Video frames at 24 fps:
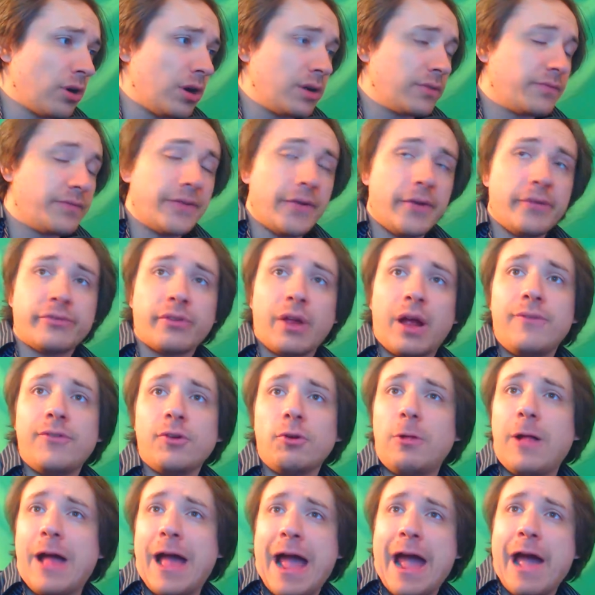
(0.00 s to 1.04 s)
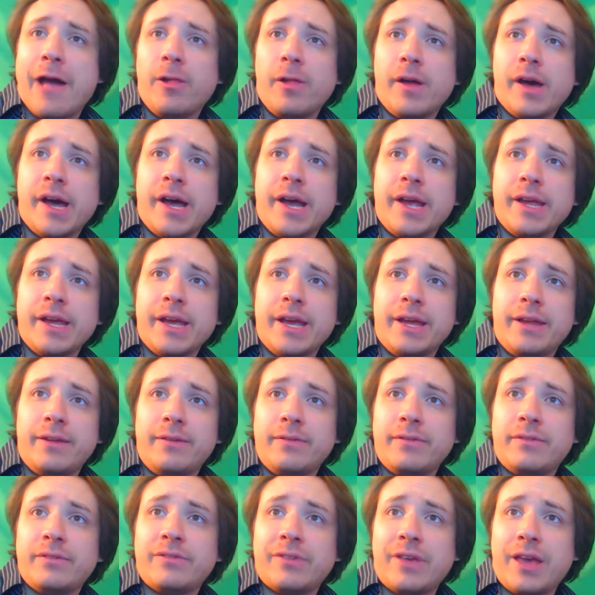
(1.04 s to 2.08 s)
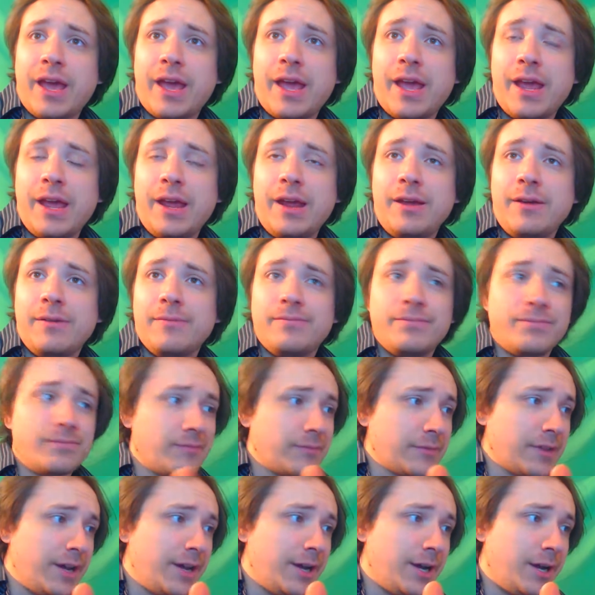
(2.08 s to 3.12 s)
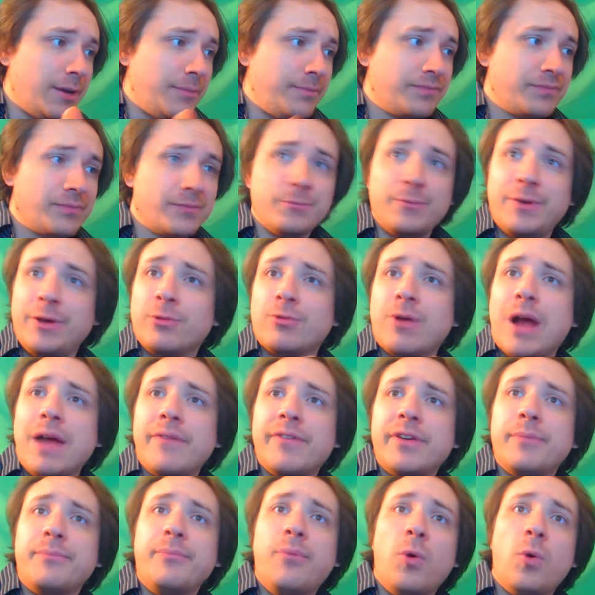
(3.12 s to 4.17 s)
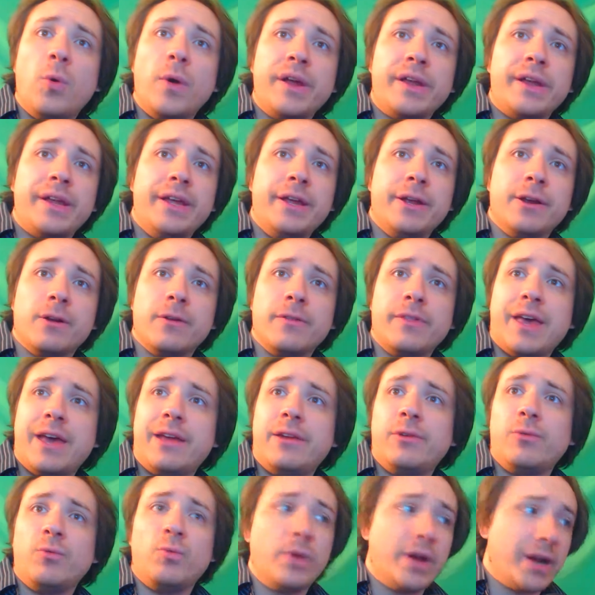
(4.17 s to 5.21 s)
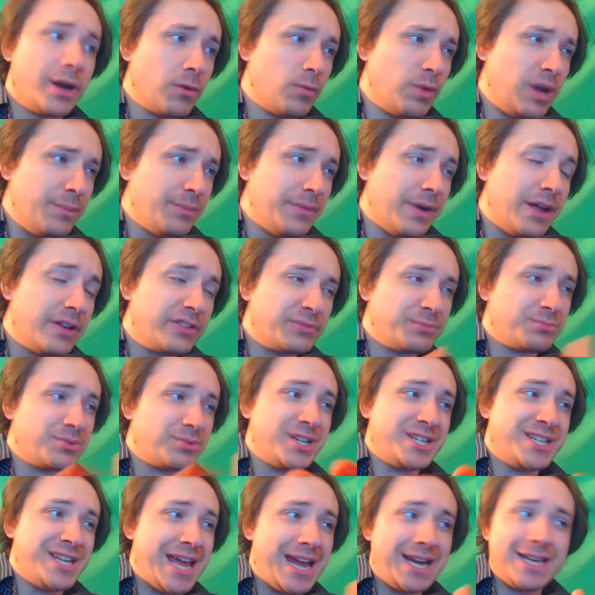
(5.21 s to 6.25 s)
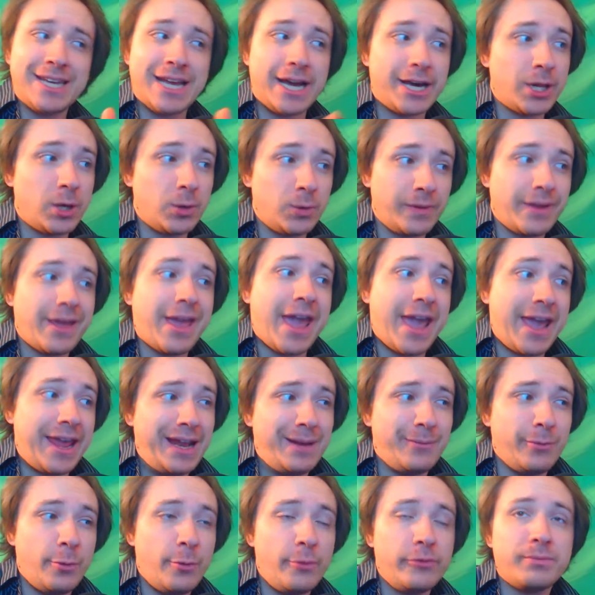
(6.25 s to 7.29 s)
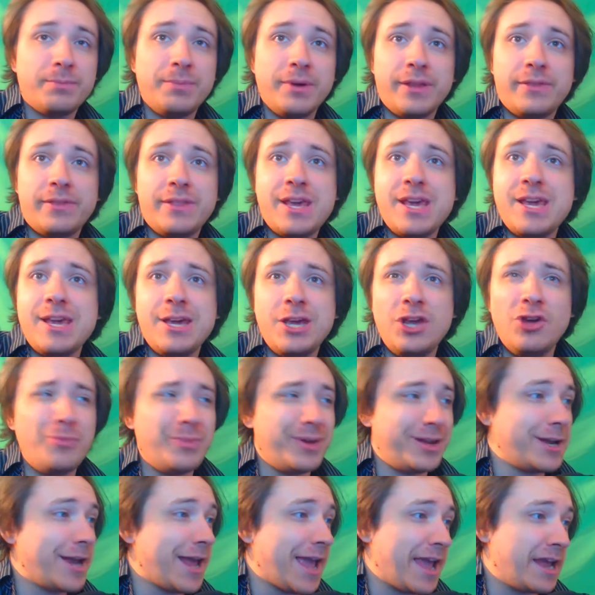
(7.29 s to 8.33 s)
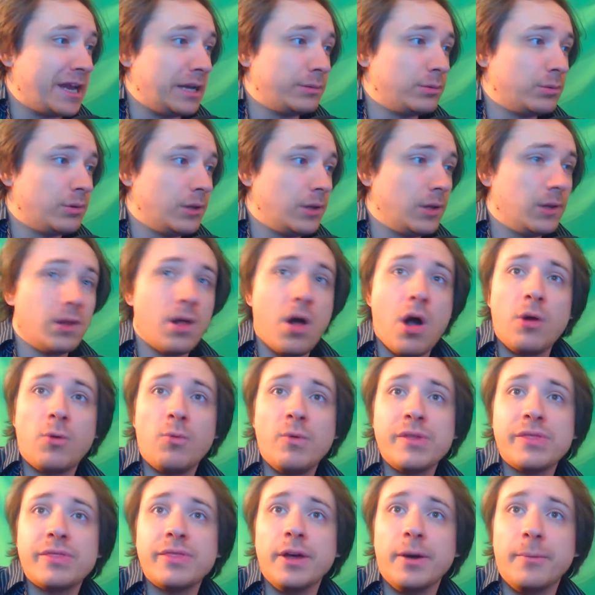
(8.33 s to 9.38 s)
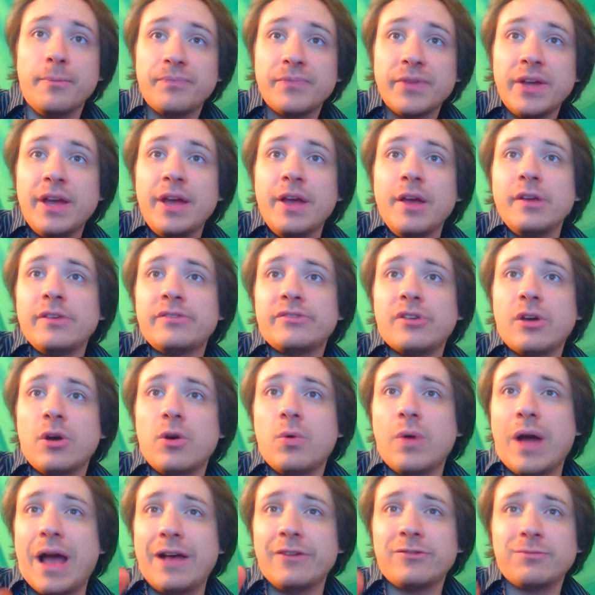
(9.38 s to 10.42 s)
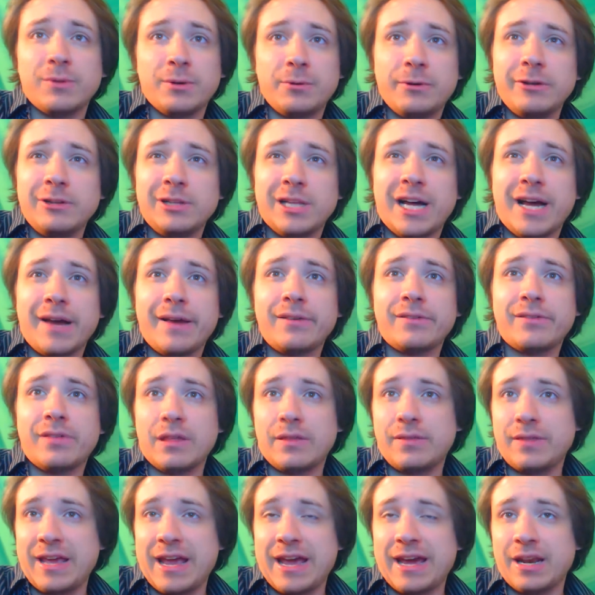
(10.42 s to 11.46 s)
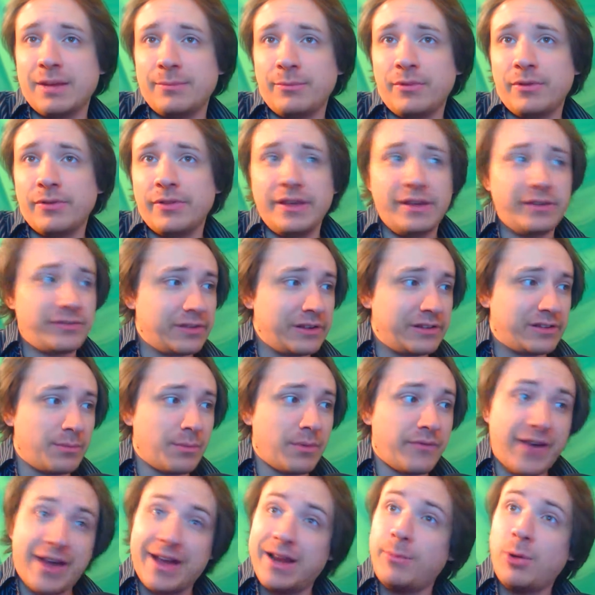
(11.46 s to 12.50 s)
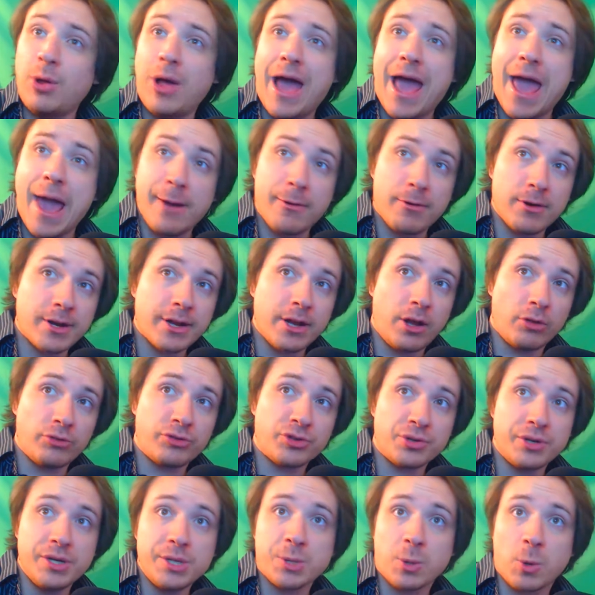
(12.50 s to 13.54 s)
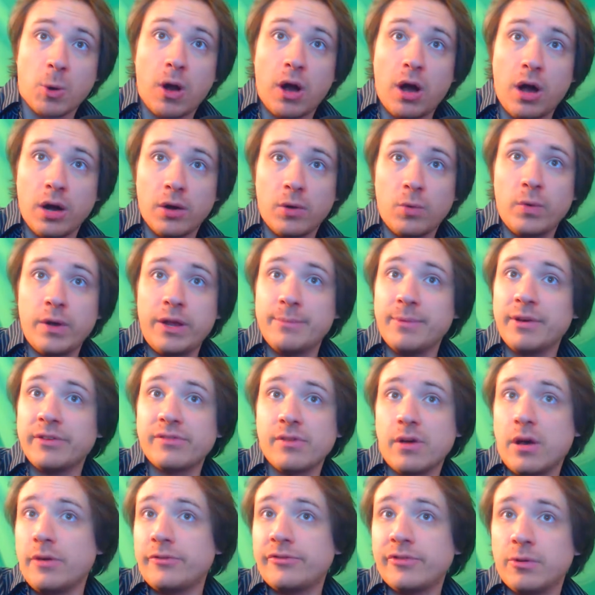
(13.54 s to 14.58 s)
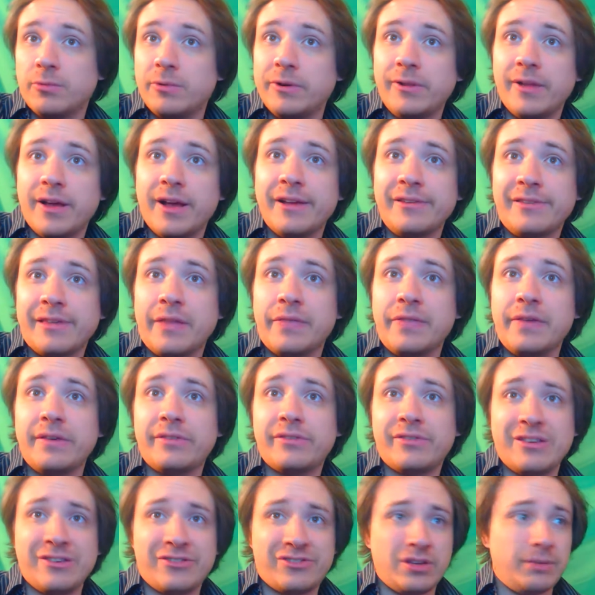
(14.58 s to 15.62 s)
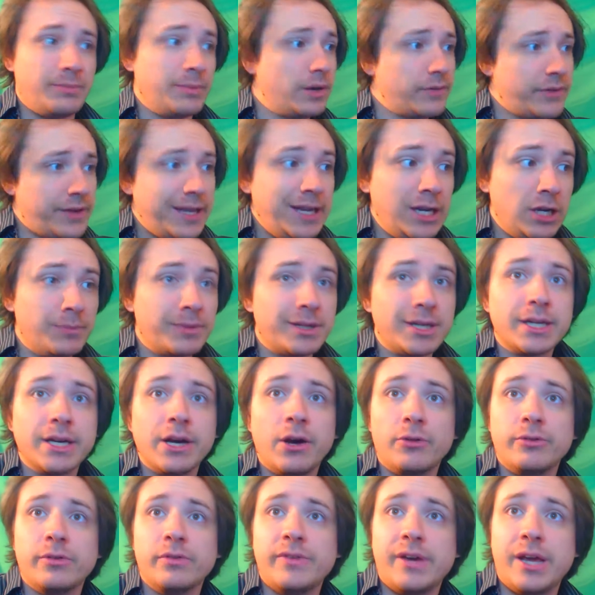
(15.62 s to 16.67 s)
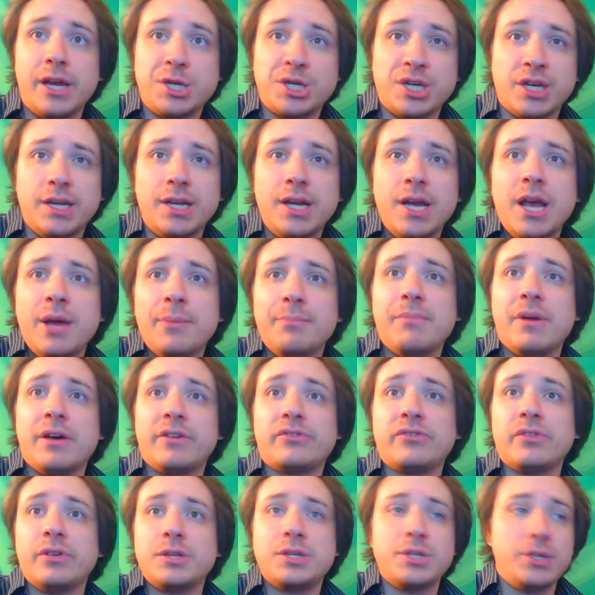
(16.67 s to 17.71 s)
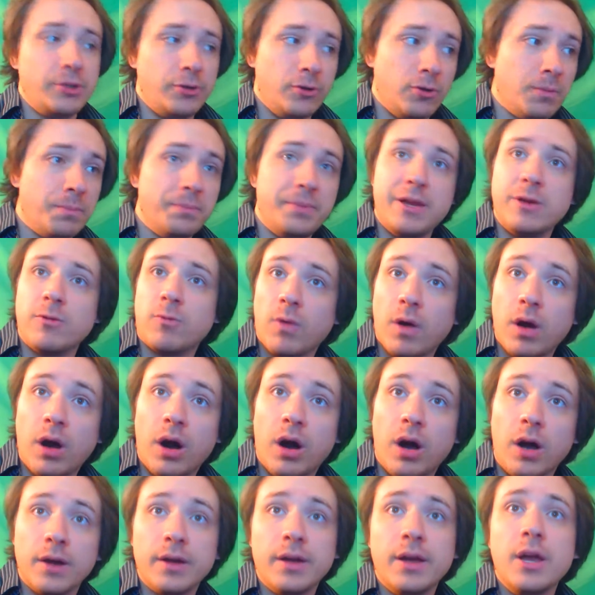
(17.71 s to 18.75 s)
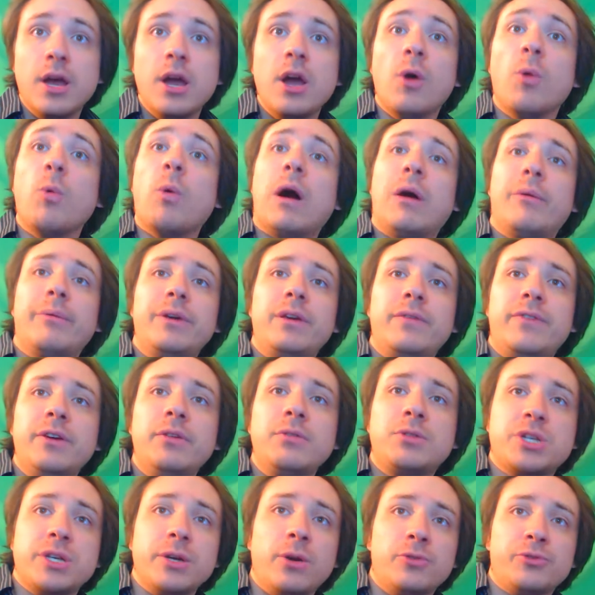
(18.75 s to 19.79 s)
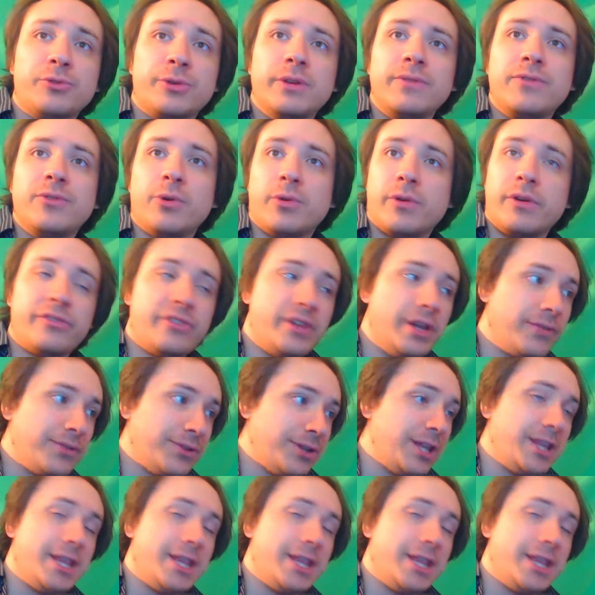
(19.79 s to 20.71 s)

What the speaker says: philosophical ally, and say, you arrive at a point here then where we must protect not only animals, but the human animal along with them. So as we realize that the system of animal agriculture is wrong, we must also realize that the system of human cultivation must too be wrong. While we view children, of course, differently than